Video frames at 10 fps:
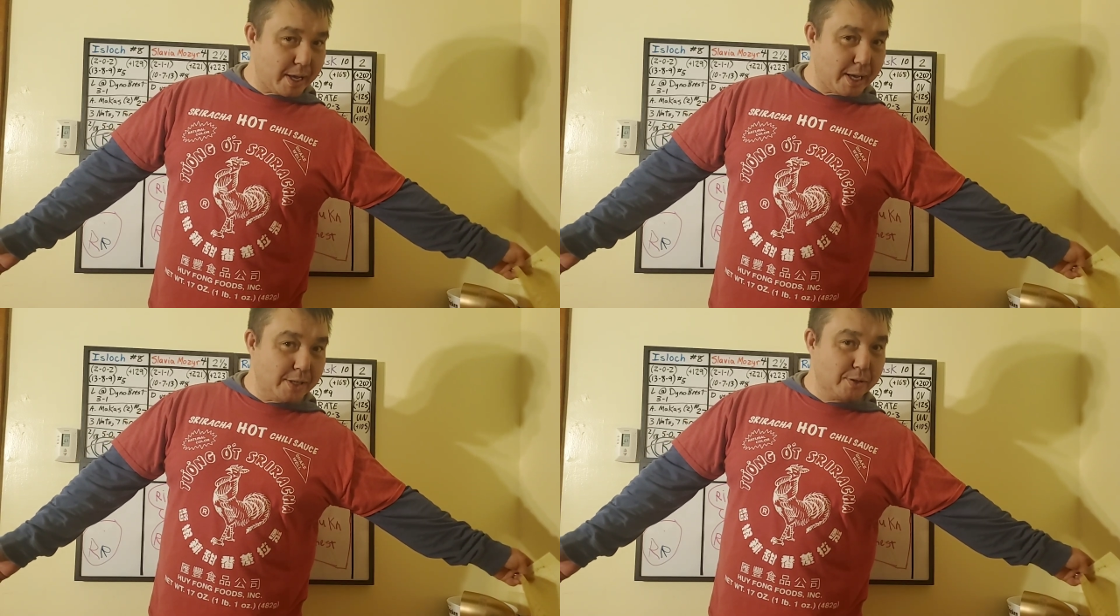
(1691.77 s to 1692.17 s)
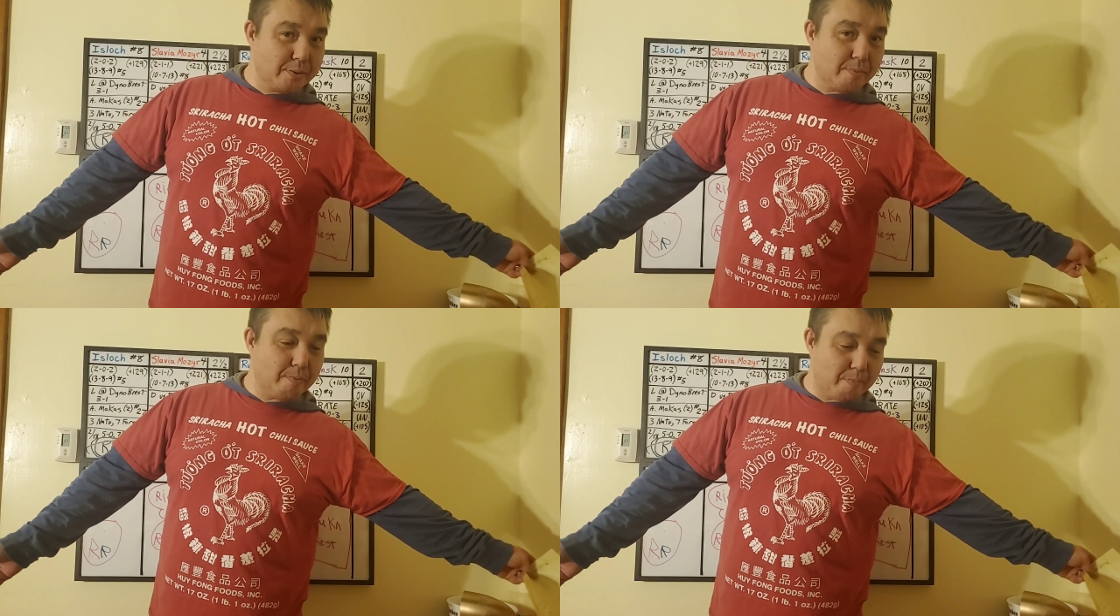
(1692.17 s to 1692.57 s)
his
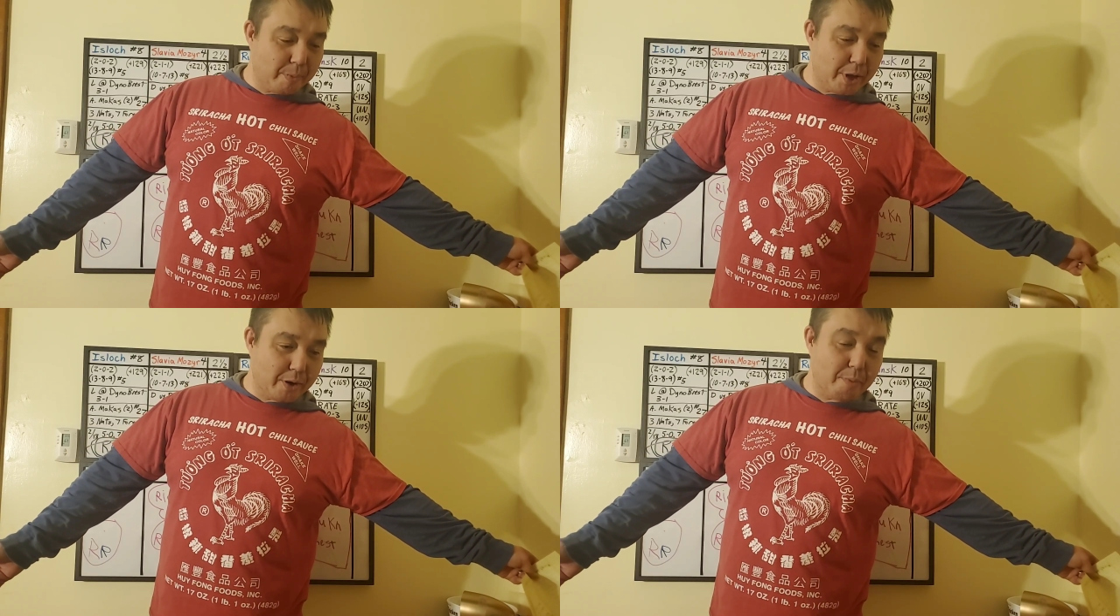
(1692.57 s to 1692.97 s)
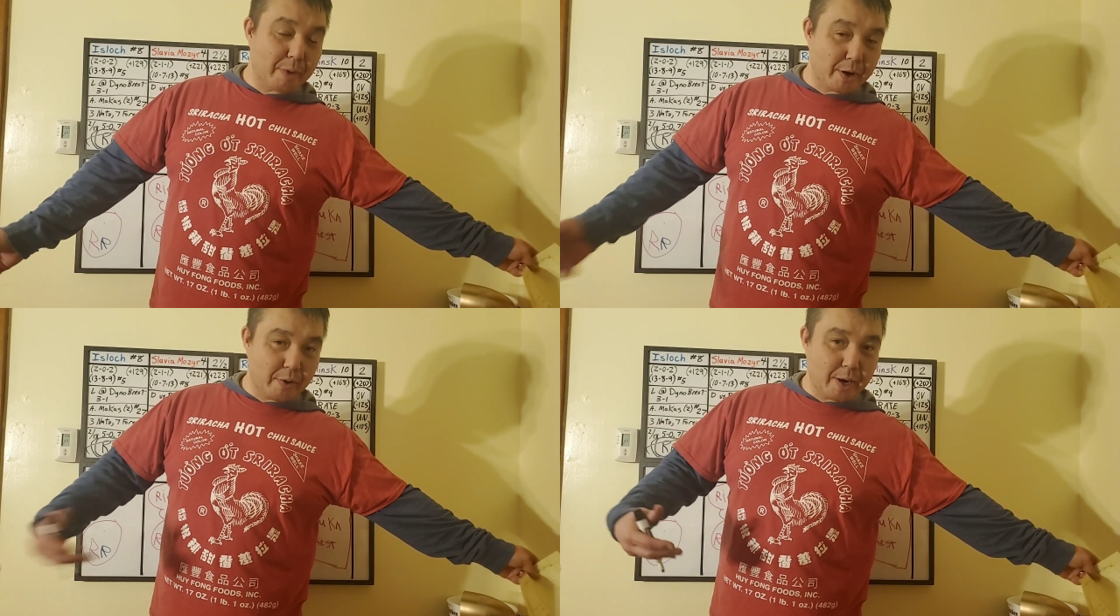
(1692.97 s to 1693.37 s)
mother,
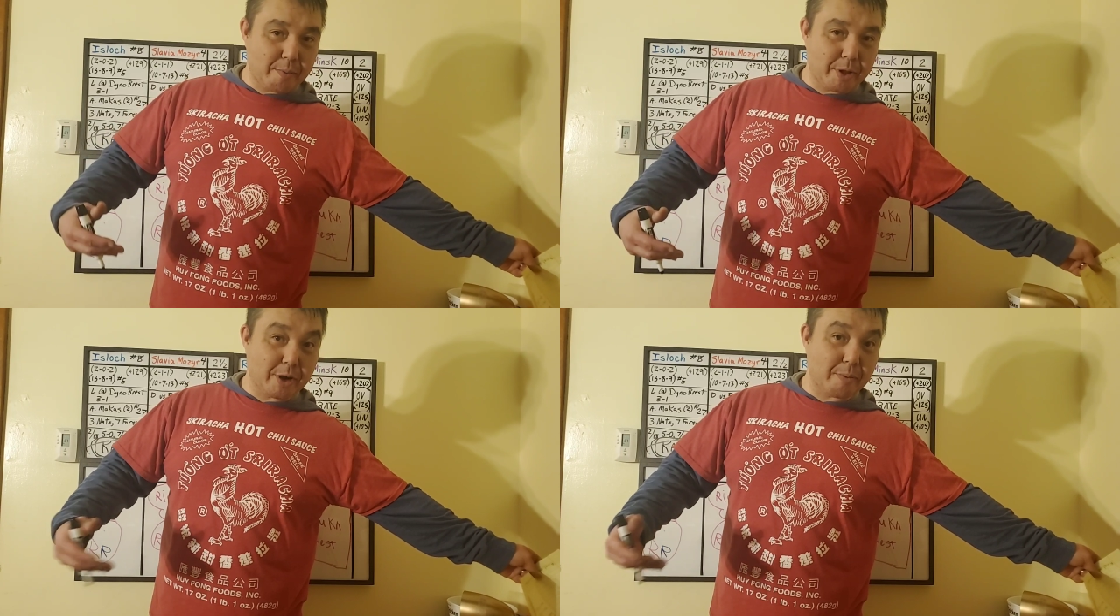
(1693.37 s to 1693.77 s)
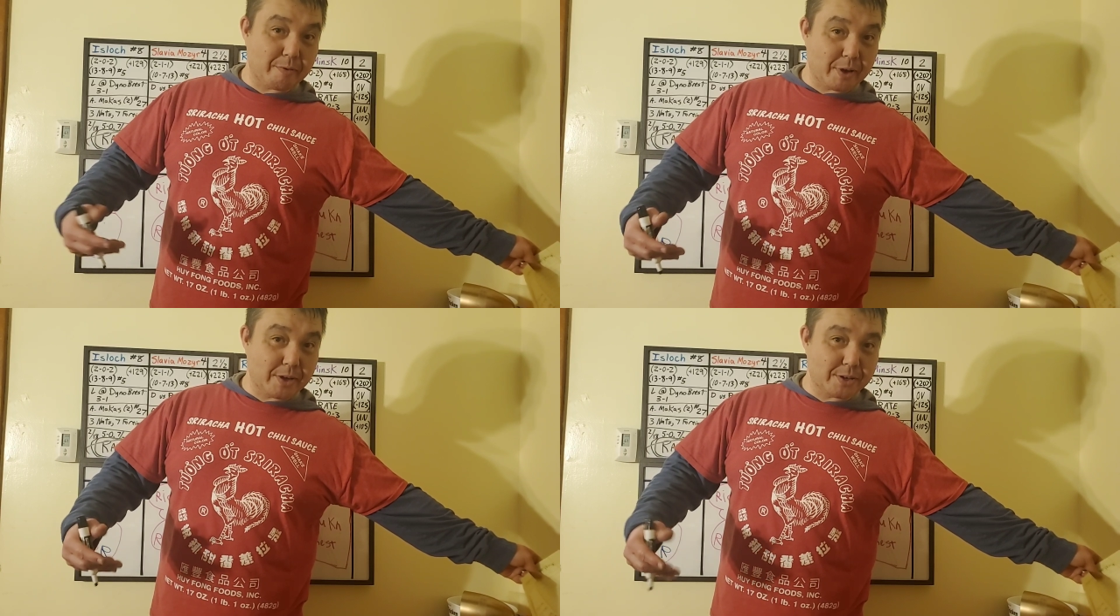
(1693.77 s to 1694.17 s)
my grandmother on my
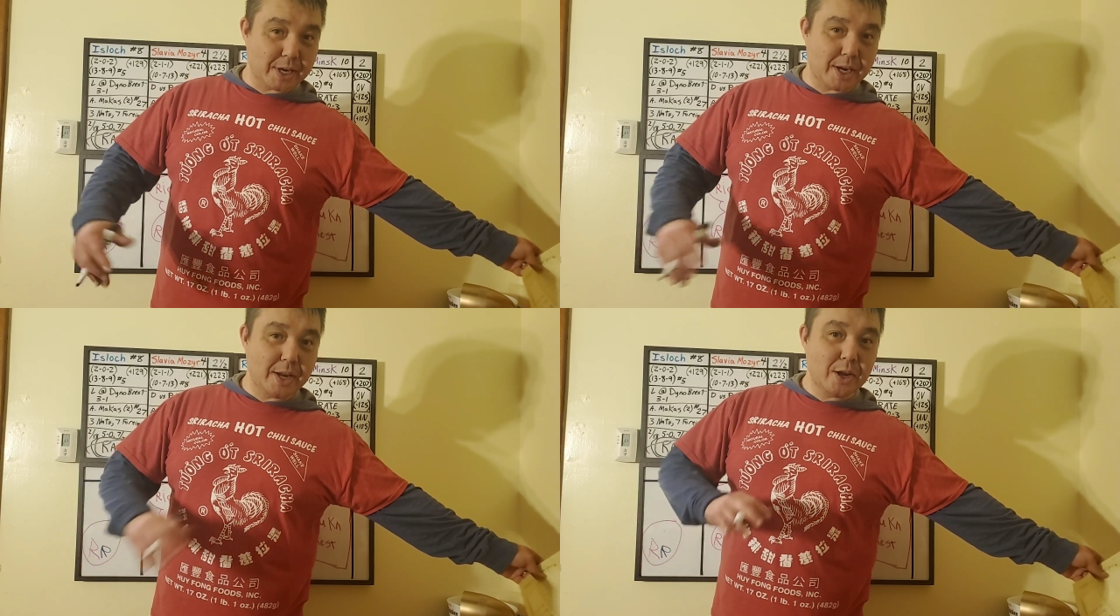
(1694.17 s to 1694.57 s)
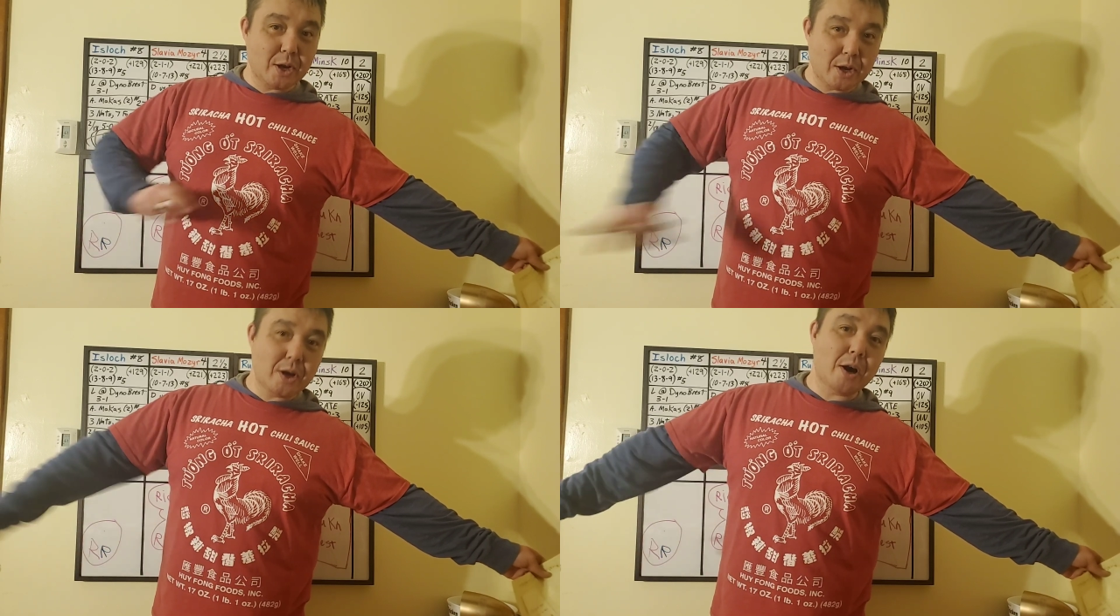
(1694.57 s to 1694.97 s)
father's side,
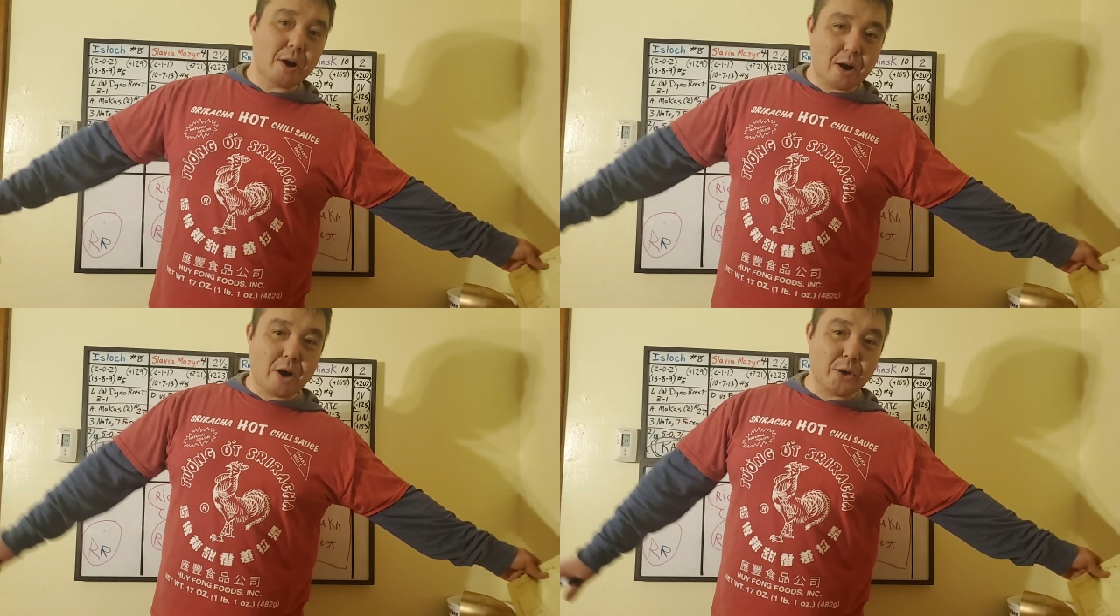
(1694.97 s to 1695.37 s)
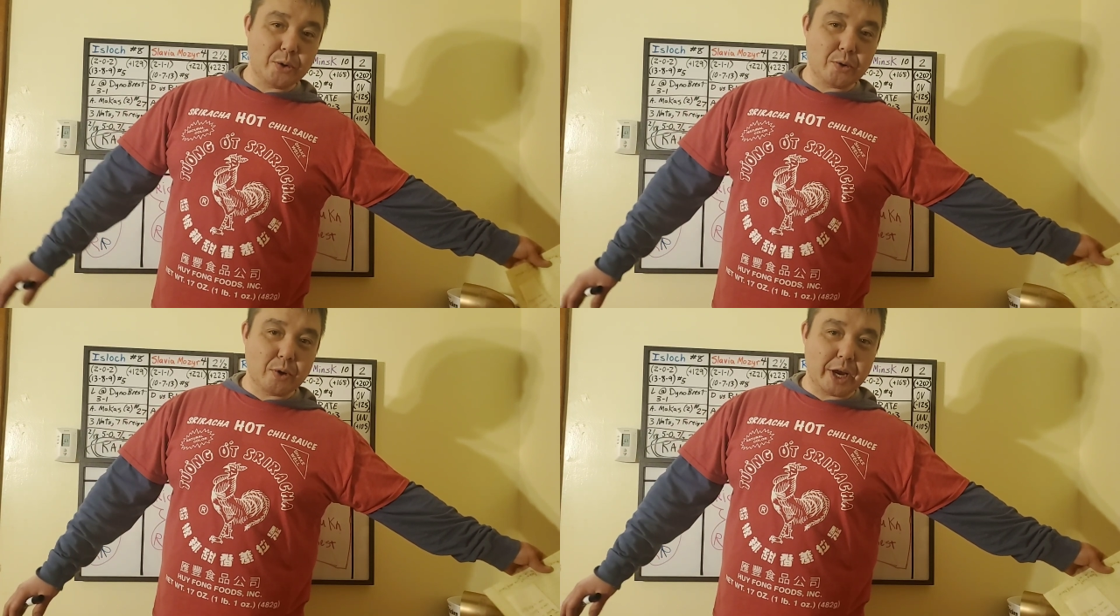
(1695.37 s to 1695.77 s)
all
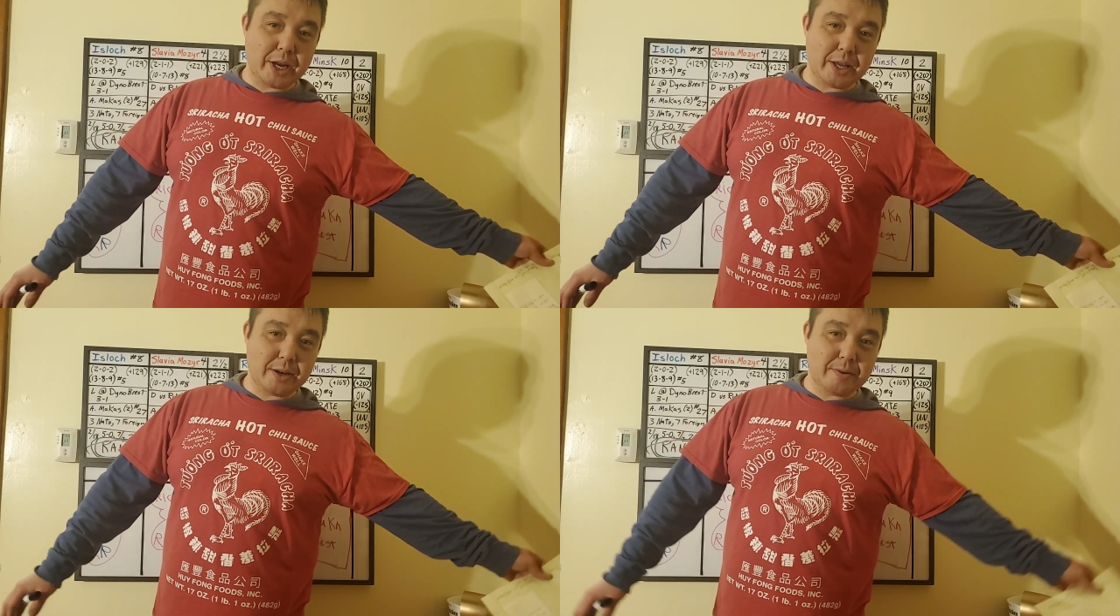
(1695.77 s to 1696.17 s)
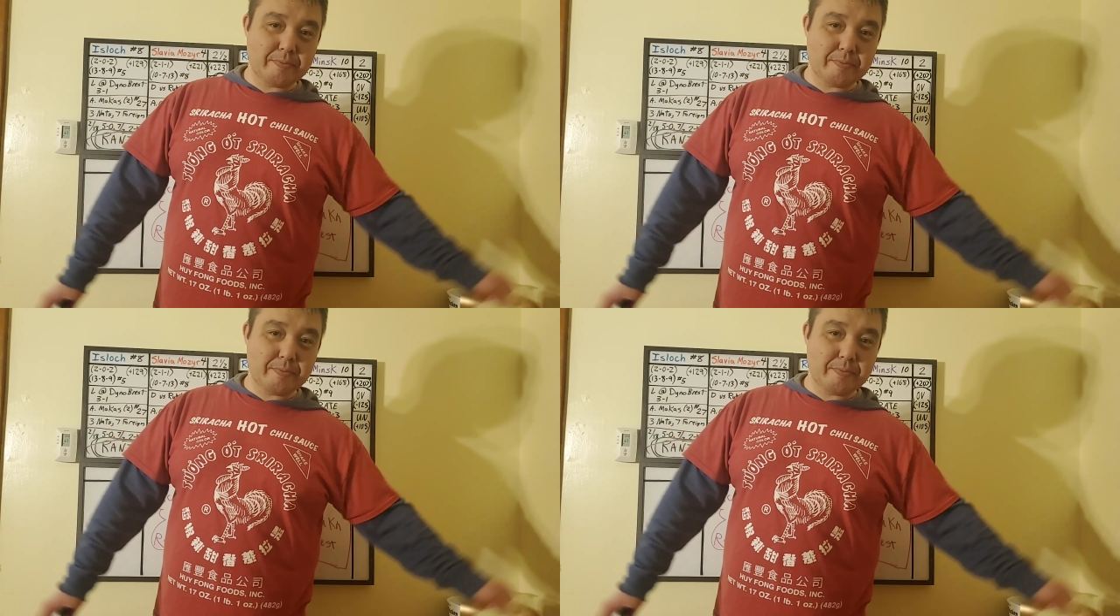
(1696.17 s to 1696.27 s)
Ukrainian.